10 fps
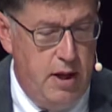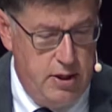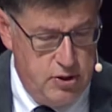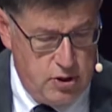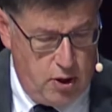
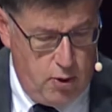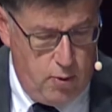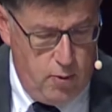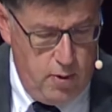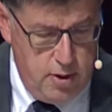And
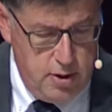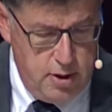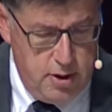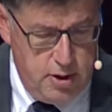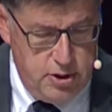so,
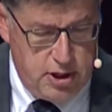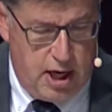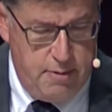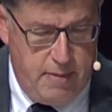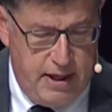
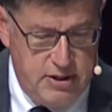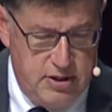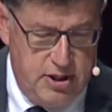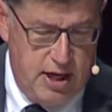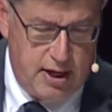John makes
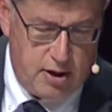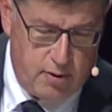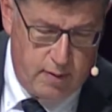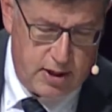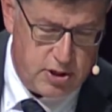the
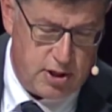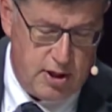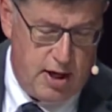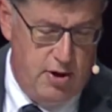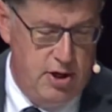
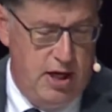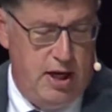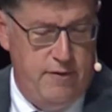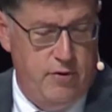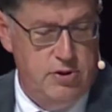declaration, letter
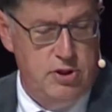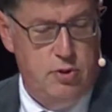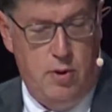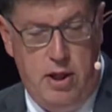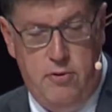D, verses
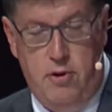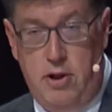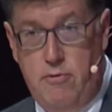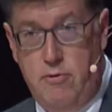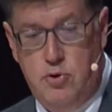
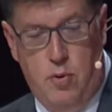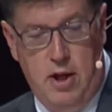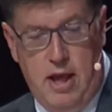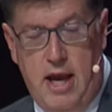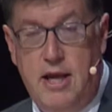23 through
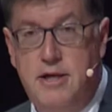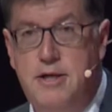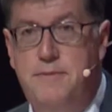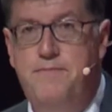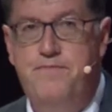
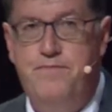28.